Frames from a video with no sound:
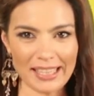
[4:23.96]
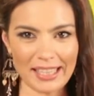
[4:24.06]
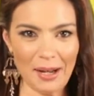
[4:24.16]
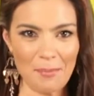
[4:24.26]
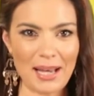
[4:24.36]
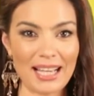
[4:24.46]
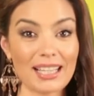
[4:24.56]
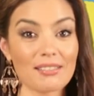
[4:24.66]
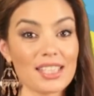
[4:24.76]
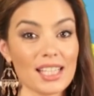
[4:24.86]
the comeback
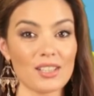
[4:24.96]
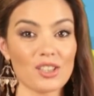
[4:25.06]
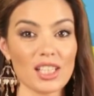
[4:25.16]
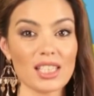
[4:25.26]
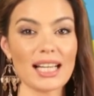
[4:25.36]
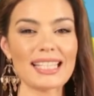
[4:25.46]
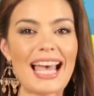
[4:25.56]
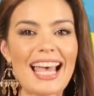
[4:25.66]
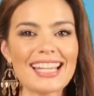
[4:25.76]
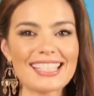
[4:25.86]
of Sanjay Dutt,
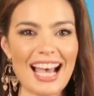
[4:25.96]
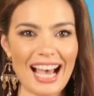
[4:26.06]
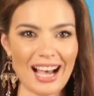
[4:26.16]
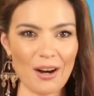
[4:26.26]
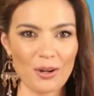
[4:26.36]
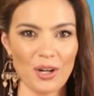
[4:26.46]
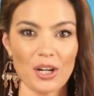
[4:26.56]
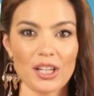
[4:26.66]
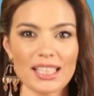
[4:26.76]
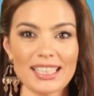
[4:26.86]
and how,
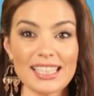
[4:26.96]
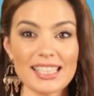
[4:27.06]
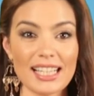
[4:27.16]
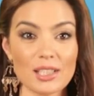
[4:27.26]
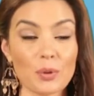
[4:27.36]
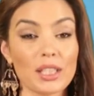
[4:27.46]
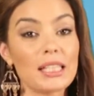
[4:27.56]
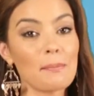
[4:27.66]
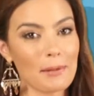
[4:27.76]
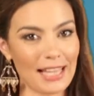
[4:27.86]
or at least that's what
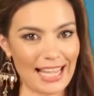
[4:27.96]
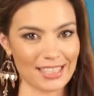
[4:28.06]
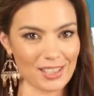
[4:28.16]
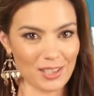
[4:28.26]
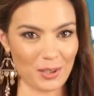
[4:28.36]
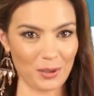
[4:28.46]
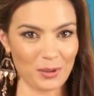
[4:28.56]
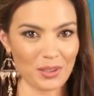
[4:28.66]
he plans to do.